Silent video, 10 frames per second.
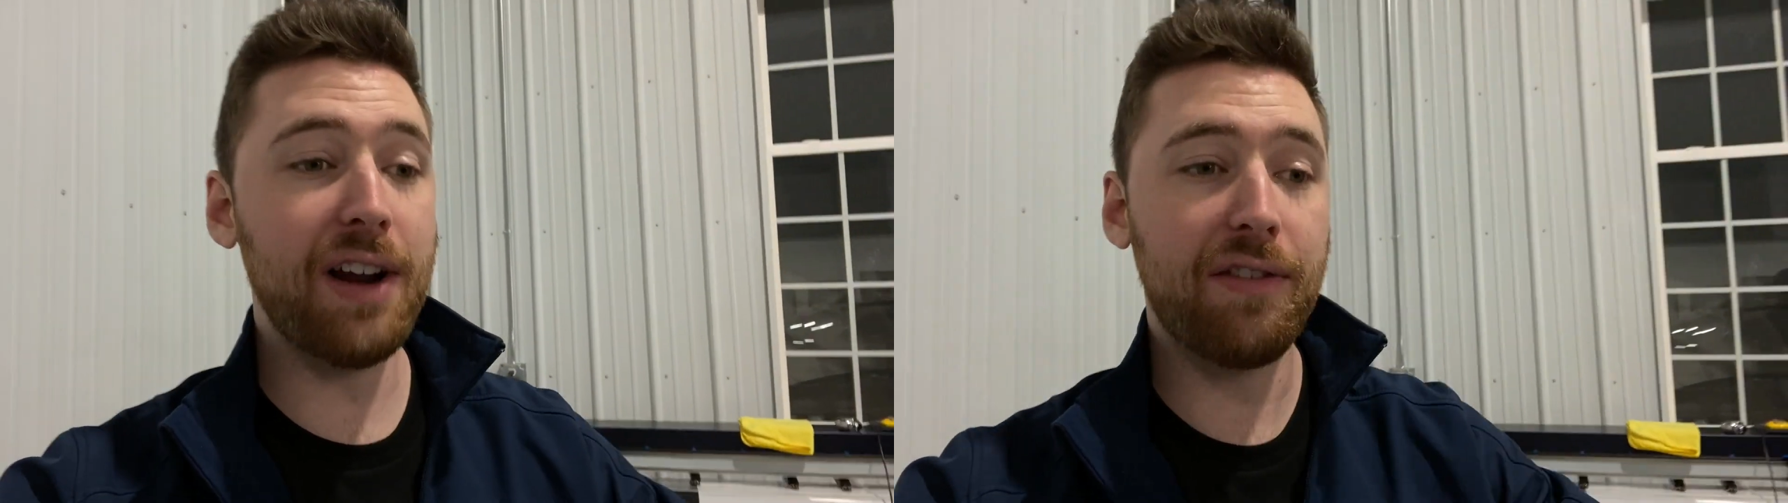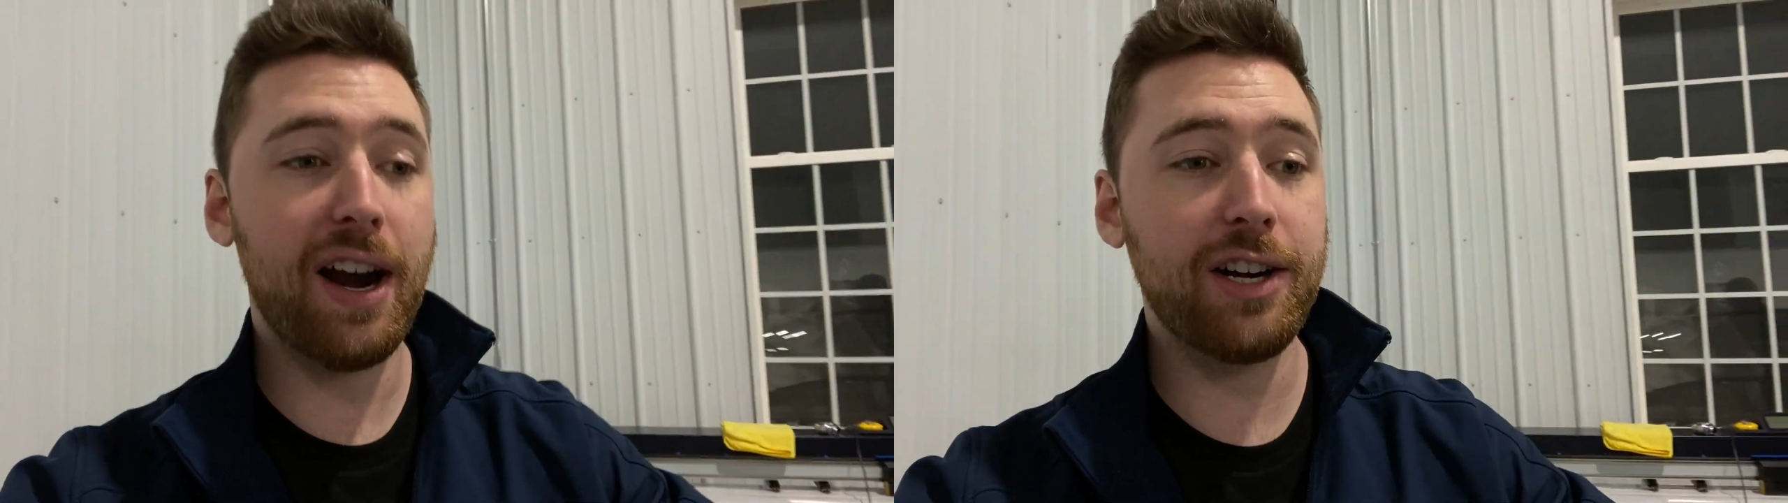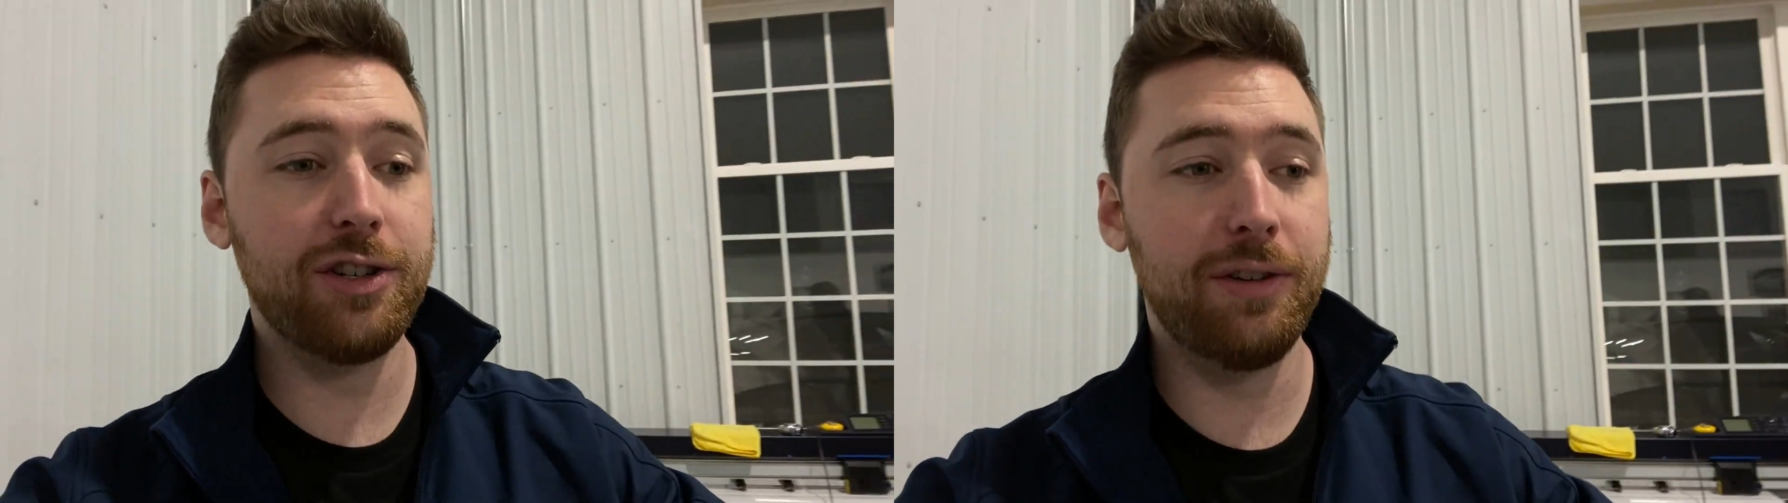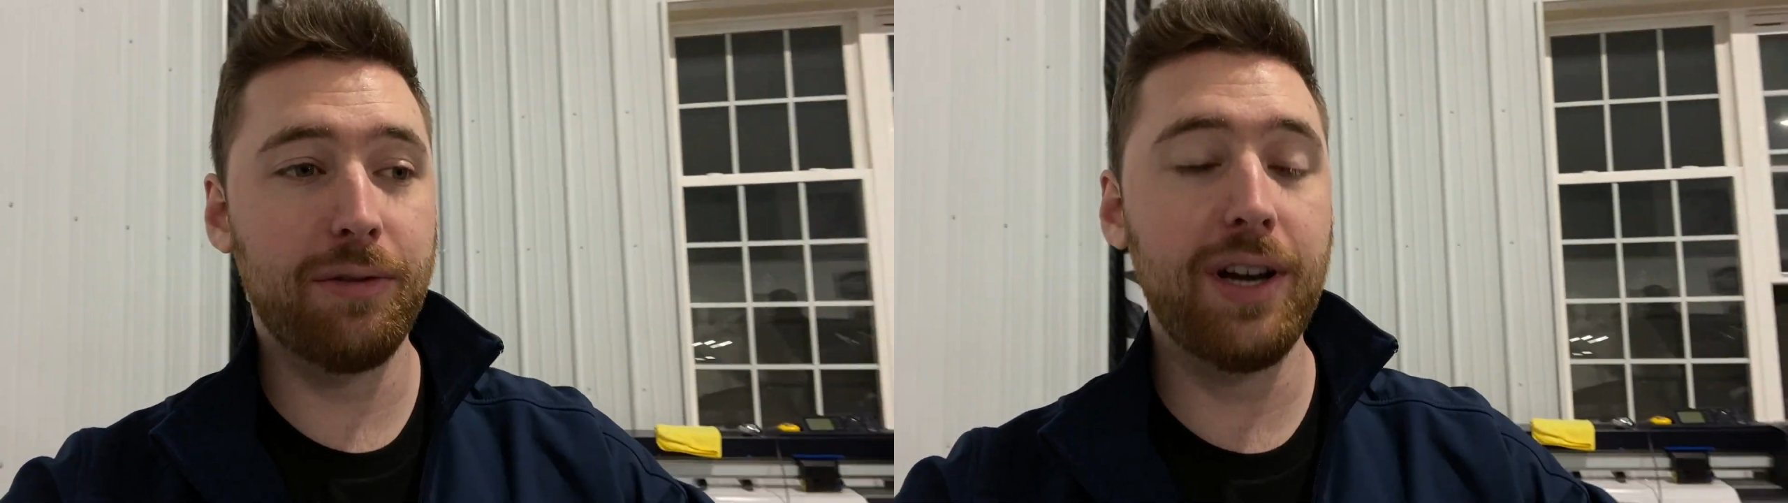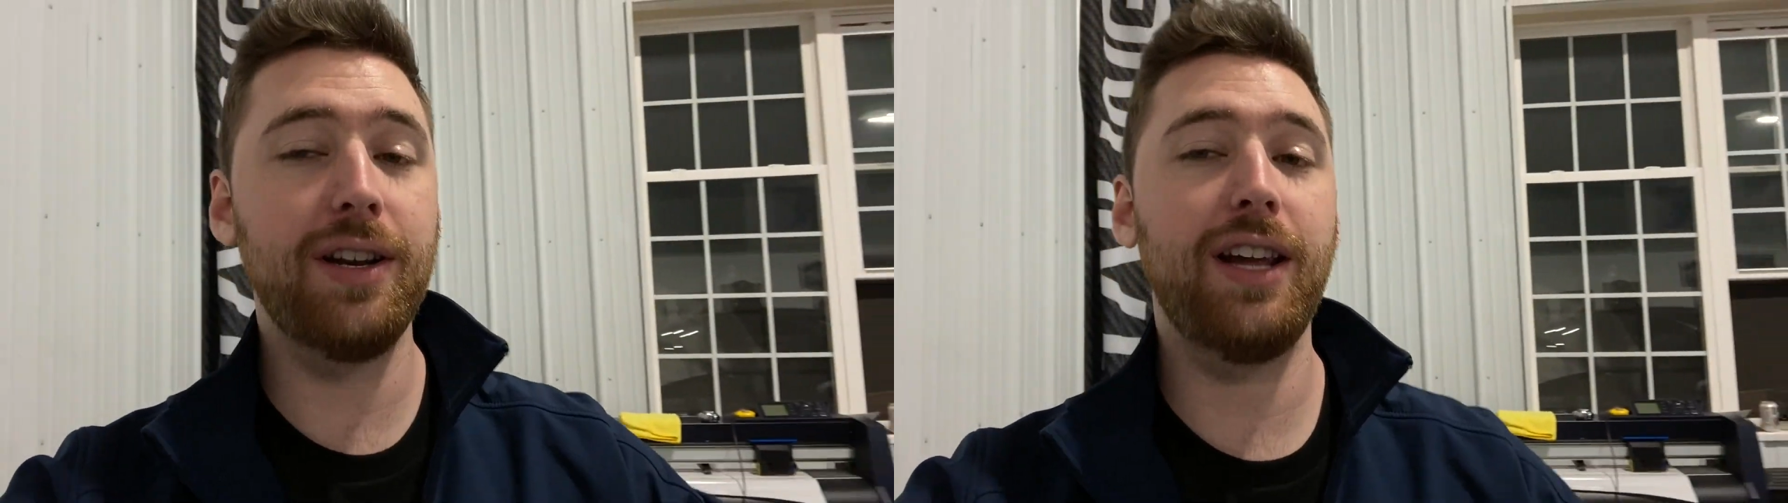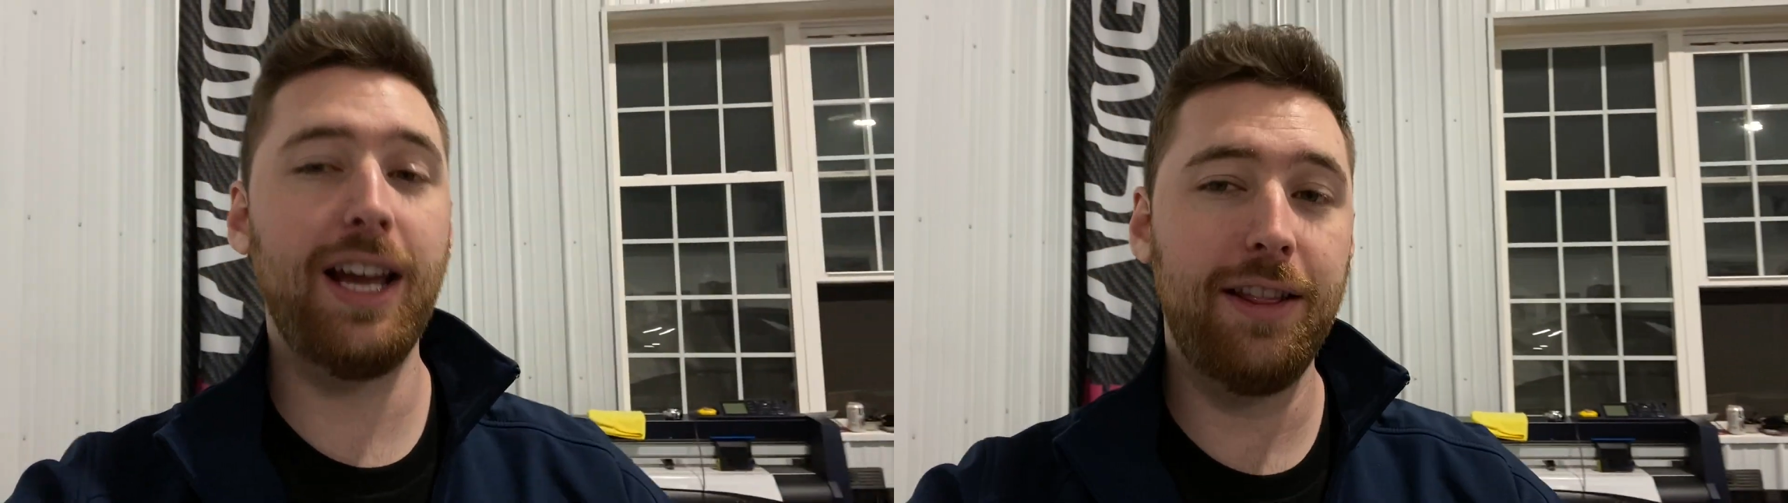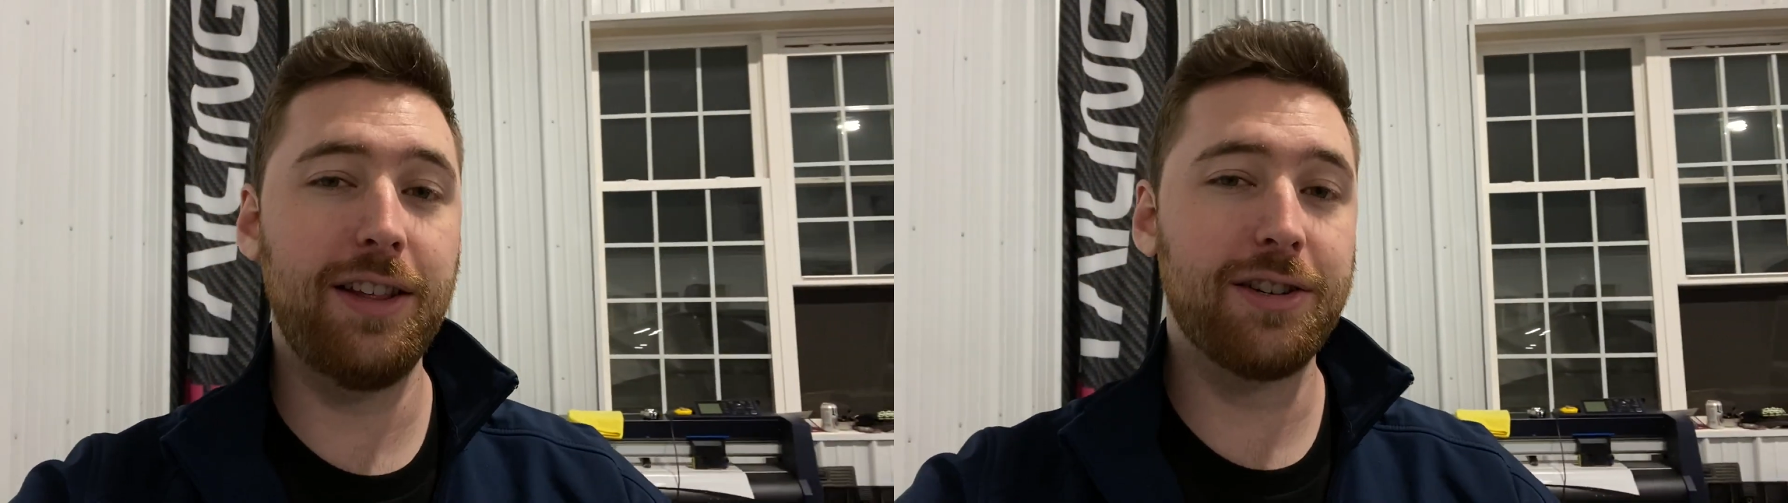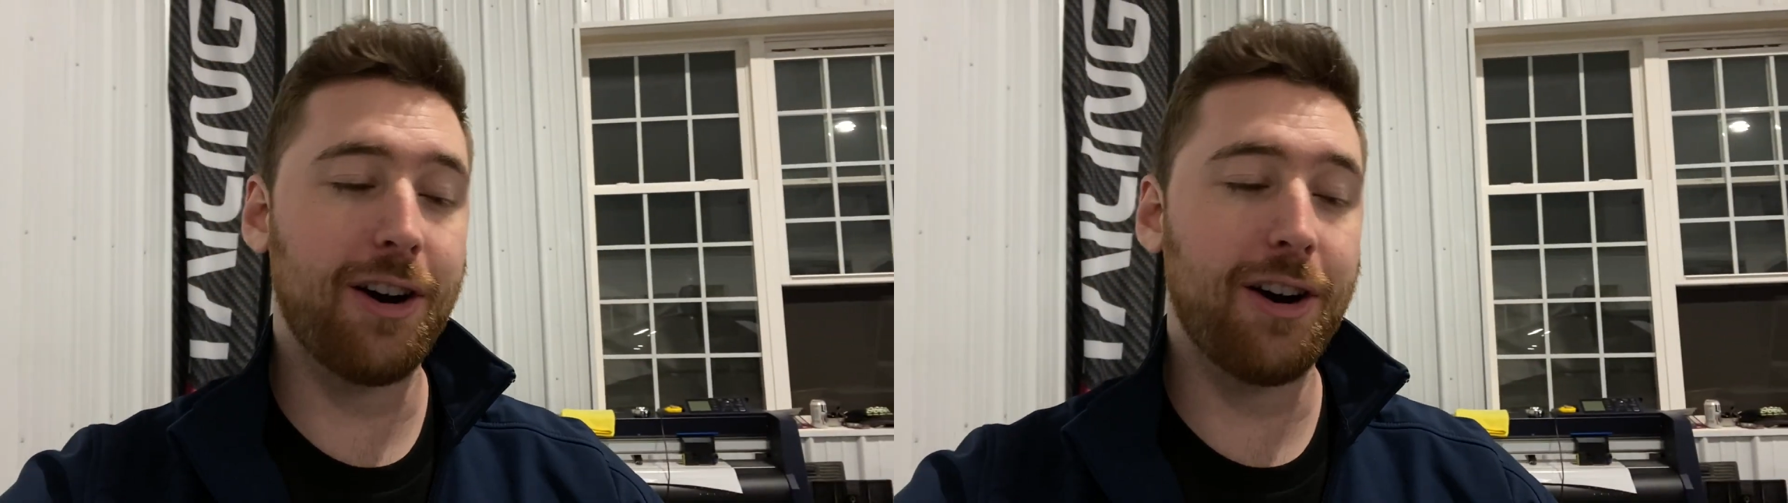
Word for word: never actually ridden in this